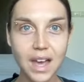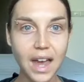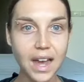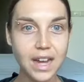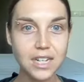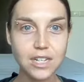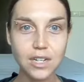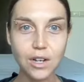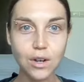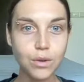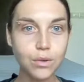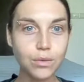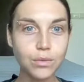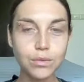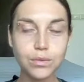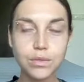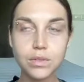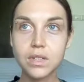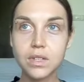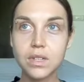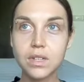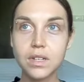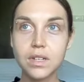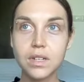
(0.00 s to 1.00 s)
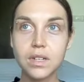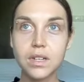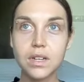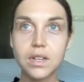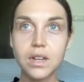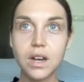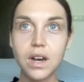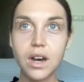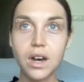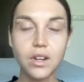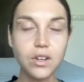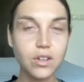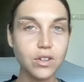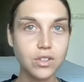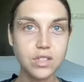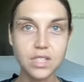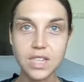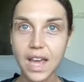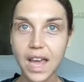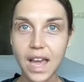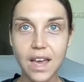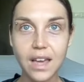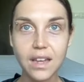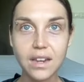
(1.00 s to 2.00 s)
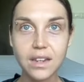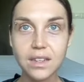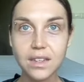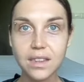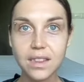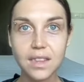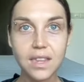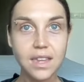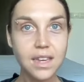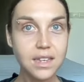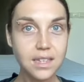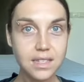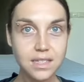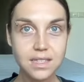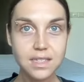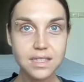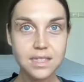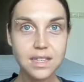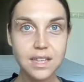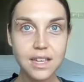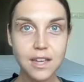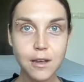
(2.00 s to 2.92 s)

I don't understand this